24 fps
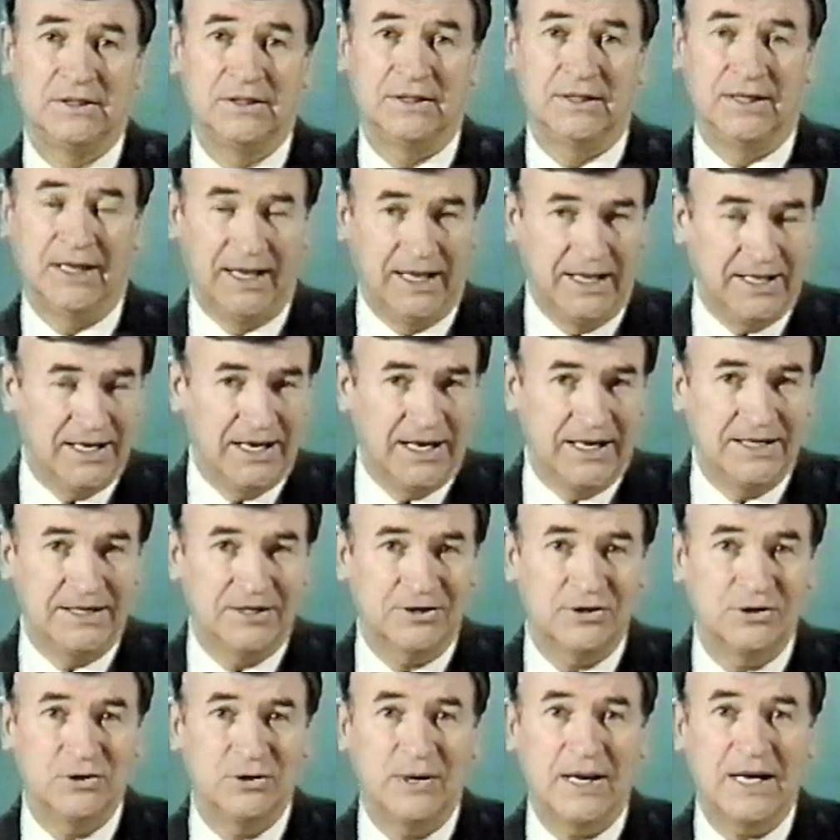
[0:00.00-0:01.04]
And I
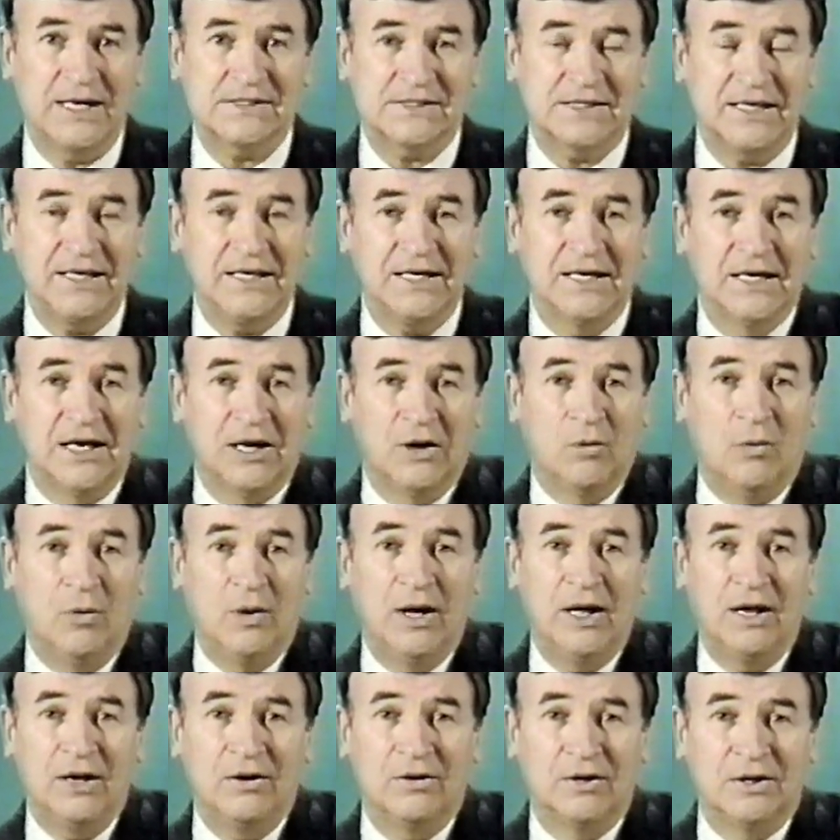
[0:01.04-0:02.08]
hear you asking,
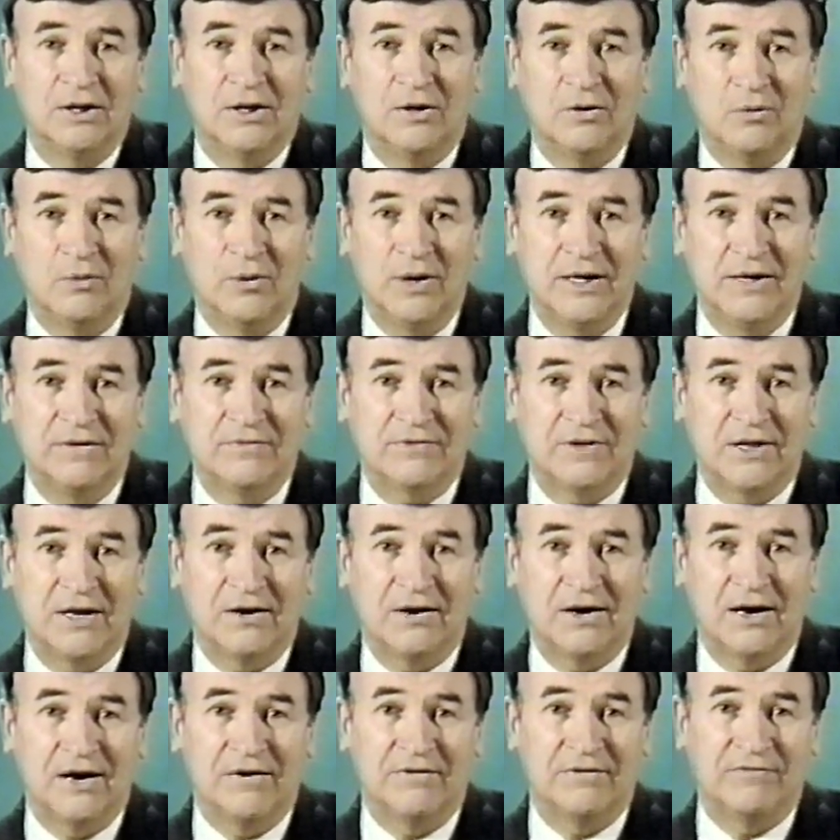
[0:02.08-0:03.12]
well, what if there
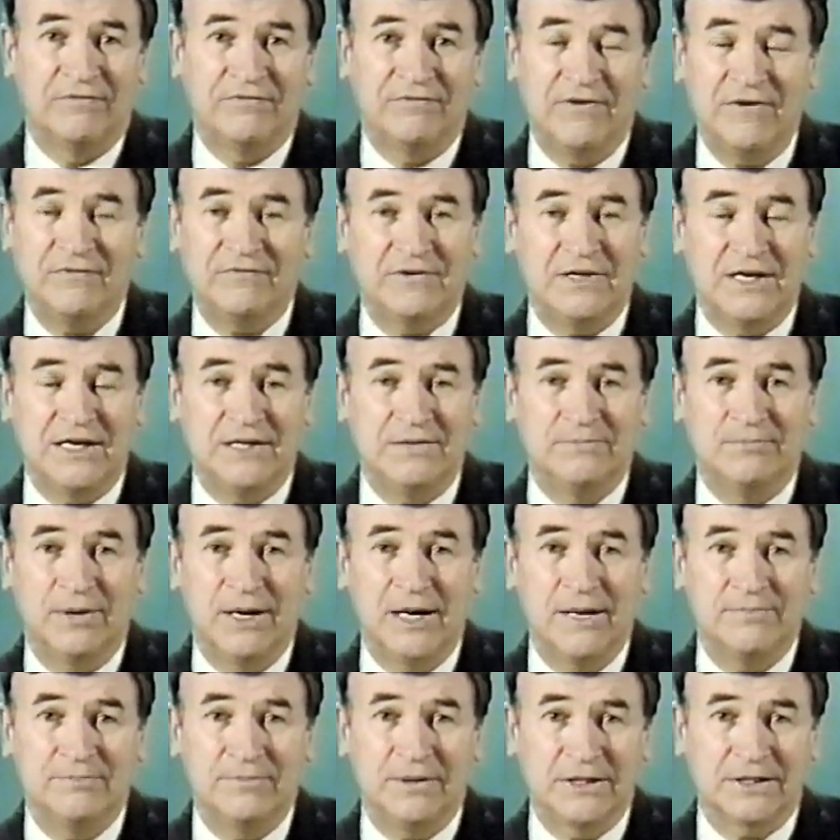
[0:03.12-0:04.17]
are 15
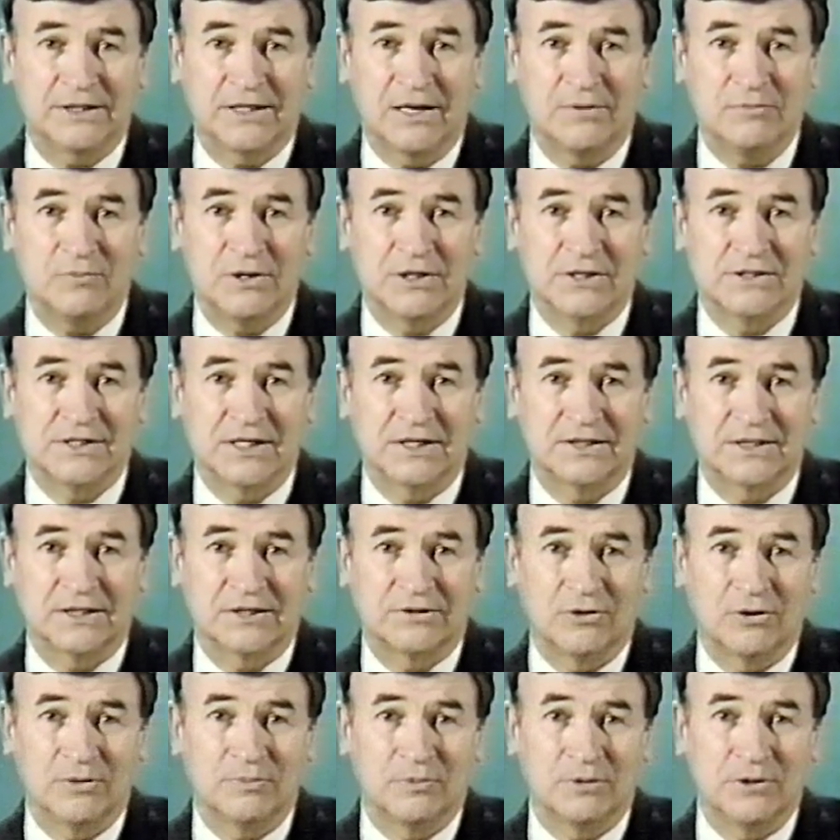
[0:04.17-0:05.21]
Bob Montgomerys at the
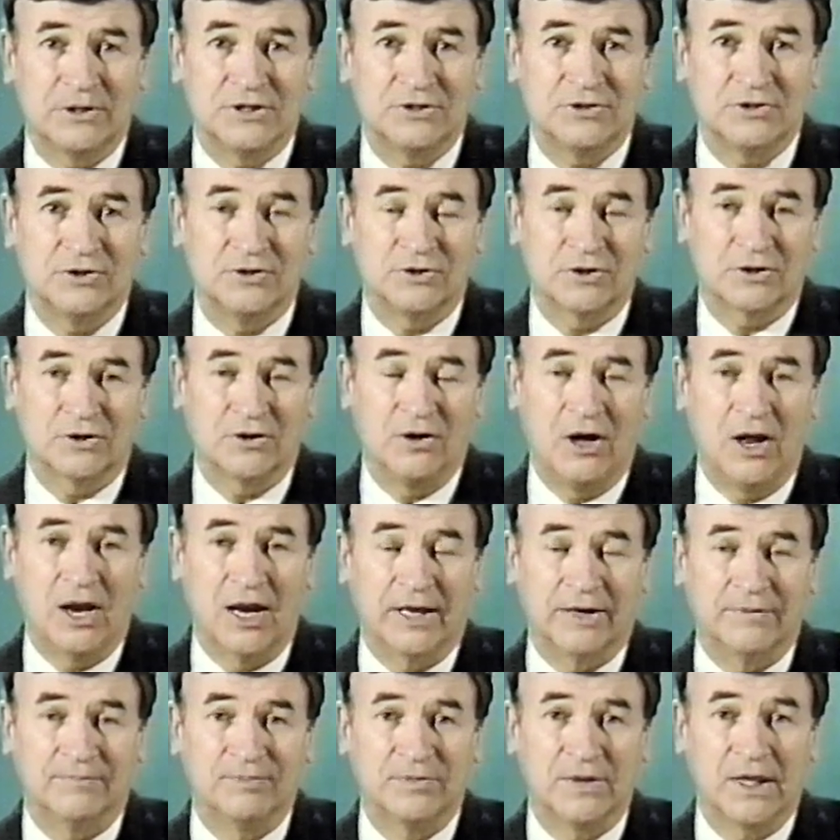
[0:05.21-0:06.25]
corporation you're
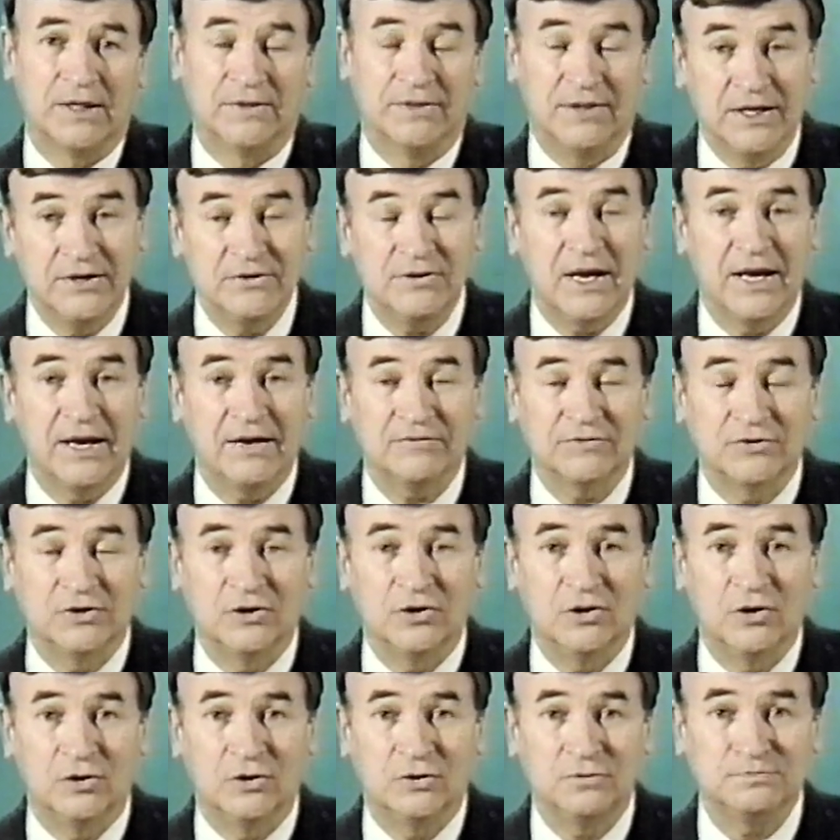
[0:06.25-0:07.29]
calling? Then you have to
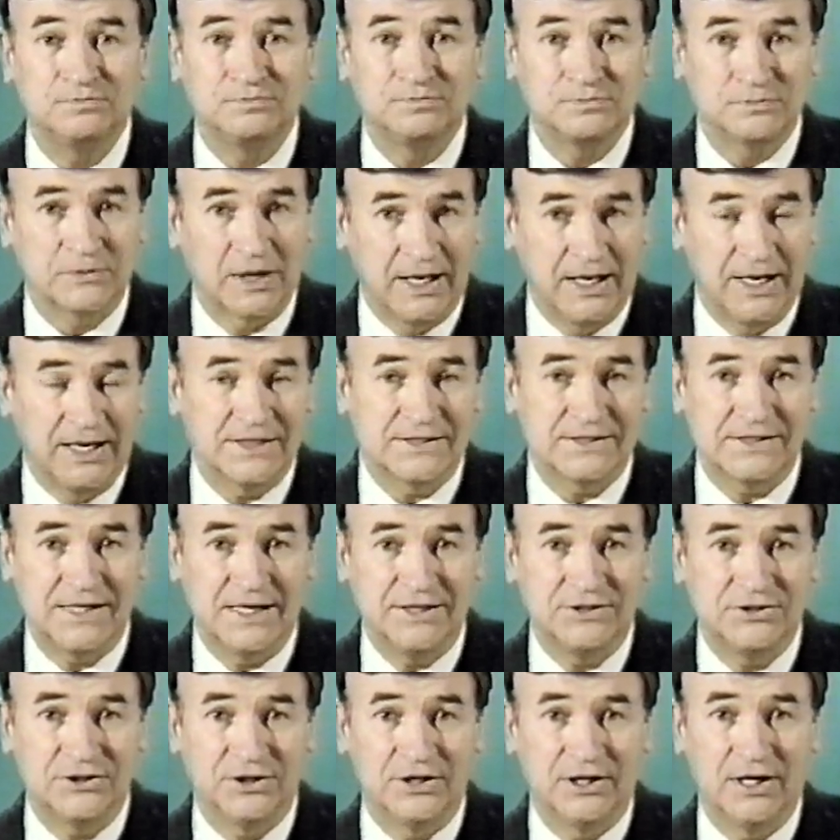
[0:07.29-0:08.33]
know an
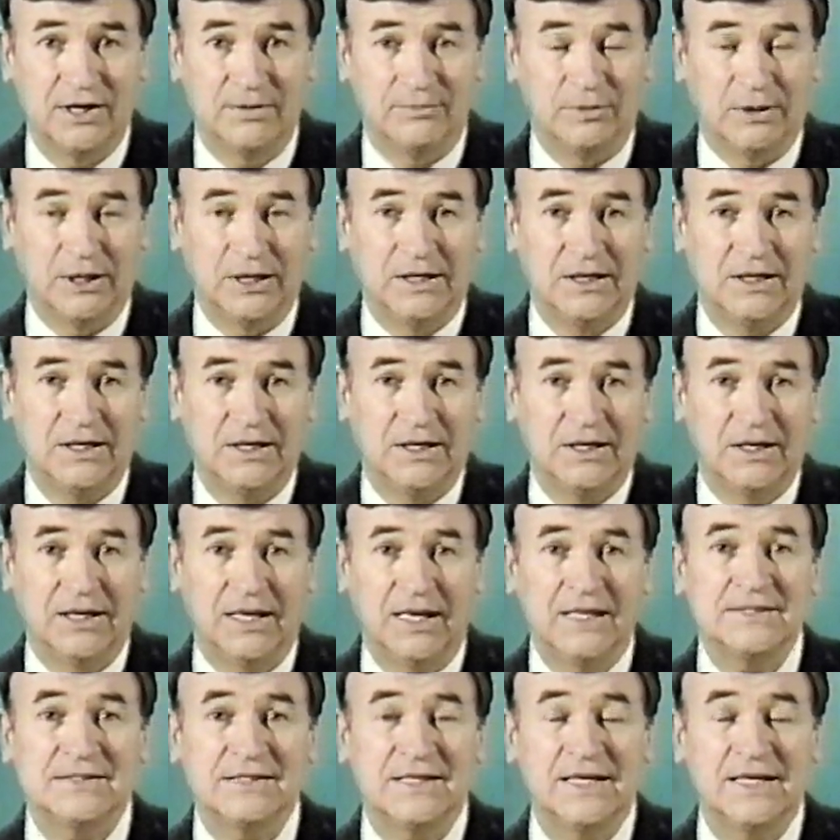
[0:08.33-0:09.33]
extension number. Let's say